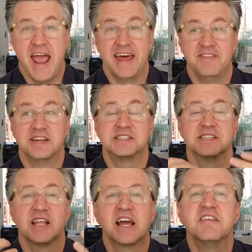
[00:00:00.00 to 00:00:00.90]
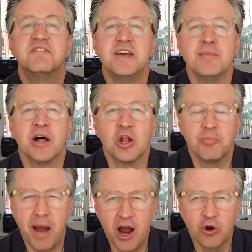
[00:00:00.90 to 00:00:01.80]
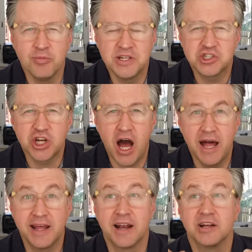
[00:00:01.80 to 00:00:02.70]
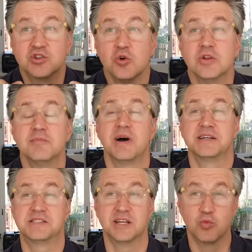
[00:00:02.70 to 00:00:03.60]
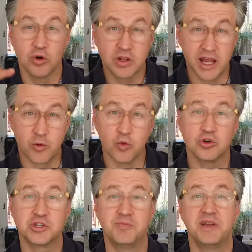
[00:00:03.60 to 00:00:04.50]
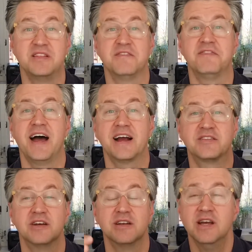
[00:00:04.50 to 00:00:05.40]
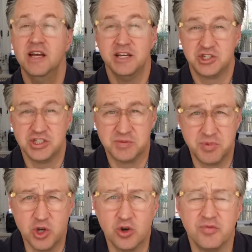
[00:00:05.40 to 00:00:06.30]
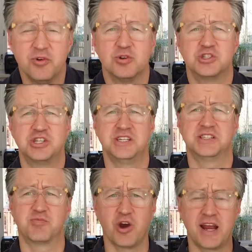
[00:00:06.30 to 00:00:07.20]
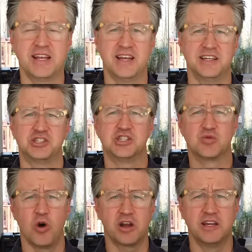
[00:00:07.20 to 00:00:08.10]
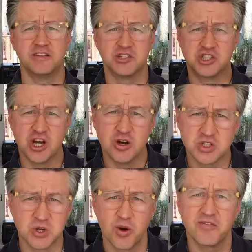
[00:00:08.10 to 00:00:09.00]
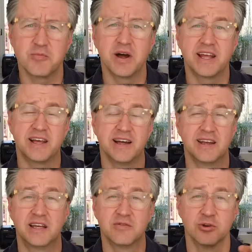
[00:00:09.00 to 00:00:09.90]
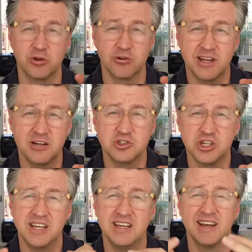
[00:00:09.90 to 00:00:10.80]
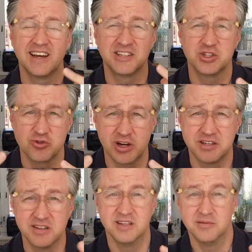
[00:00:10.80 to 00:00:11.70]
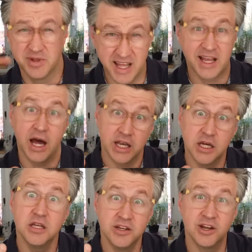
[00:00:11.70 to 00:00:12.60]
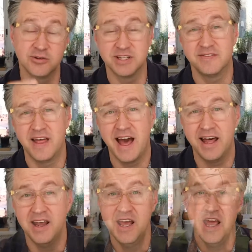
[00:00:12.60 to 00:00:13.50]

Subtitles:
And this is like a female empowerment shot. And I told them, I said, we're like worshiping the fact that she's beautiful and she's pregnant and she's walking in the show. So everybody kind of give her your energy. And I instructed them, and they kind of, did that.